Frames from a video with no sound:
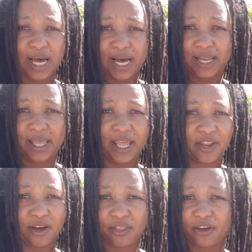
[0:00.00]
add
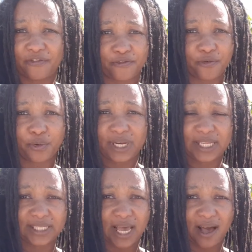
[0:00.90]
any other fruit
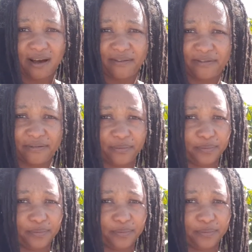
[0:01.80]
that I have.